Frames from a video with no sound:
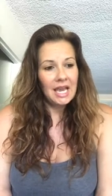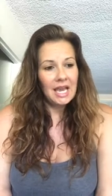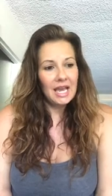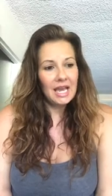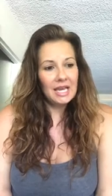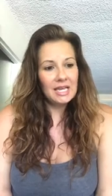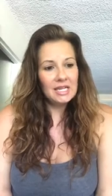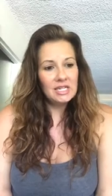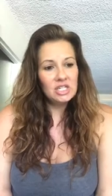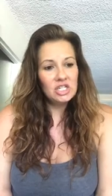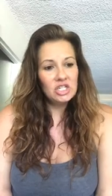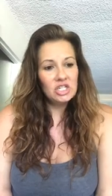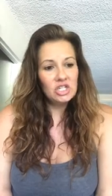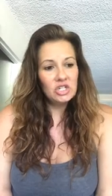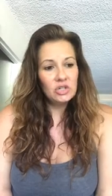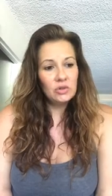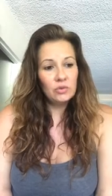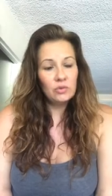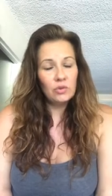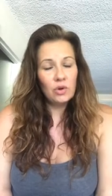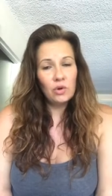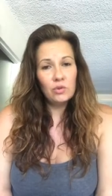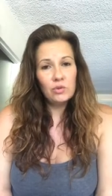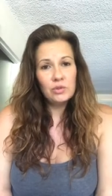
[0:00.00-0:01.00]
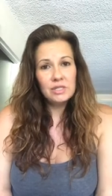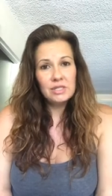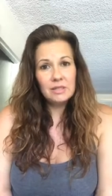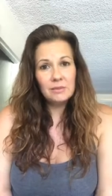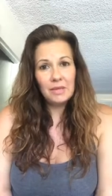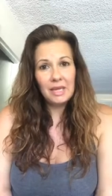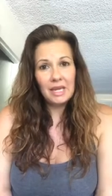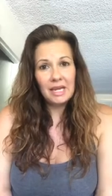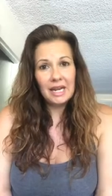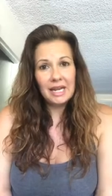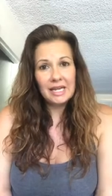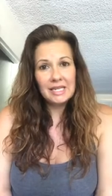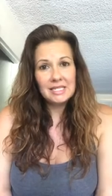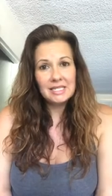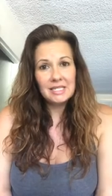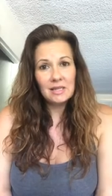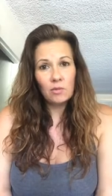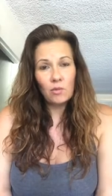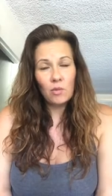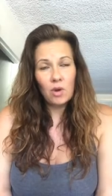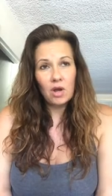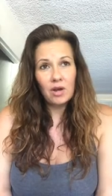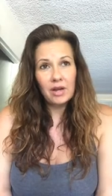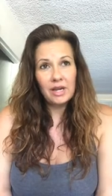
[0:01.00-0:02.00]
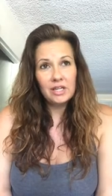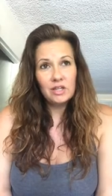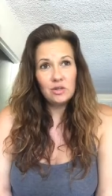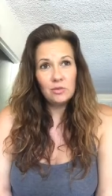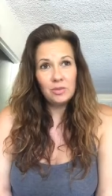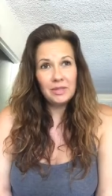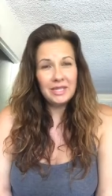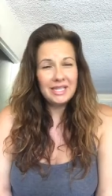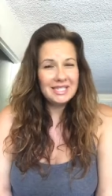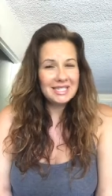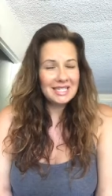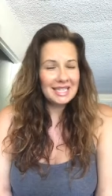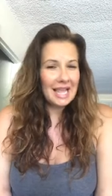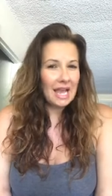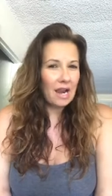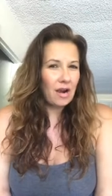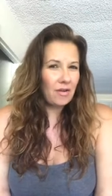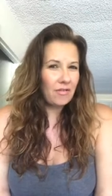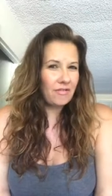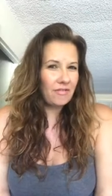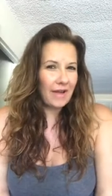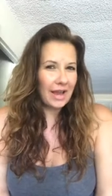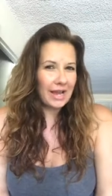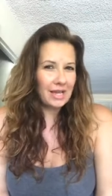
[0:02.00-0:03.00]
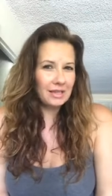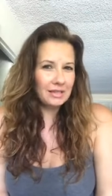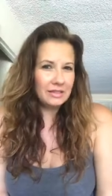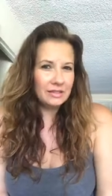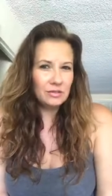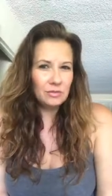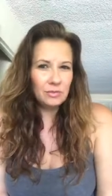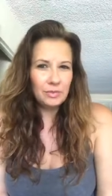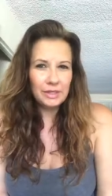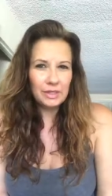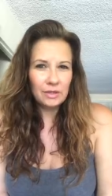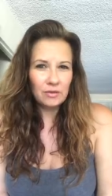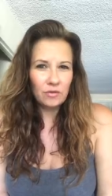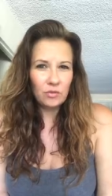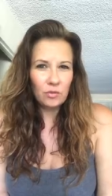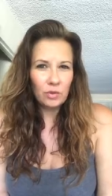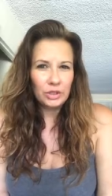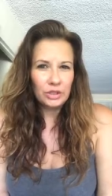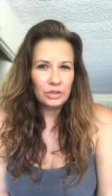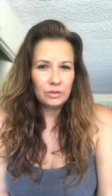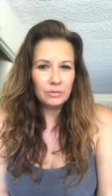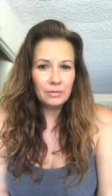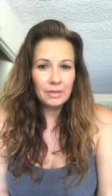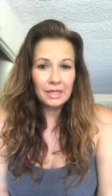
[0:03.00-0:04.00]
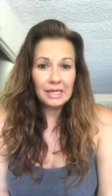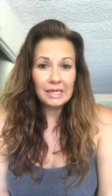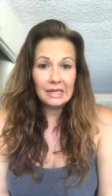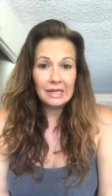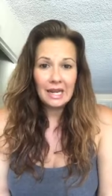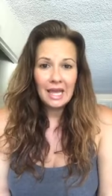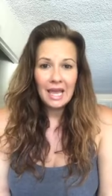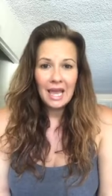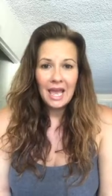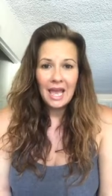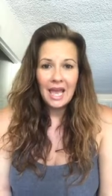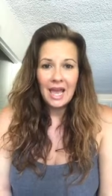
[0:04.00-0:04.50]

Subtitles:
And she wrote to me and I said, "Well, can you please clarify a little bit of what you mean?"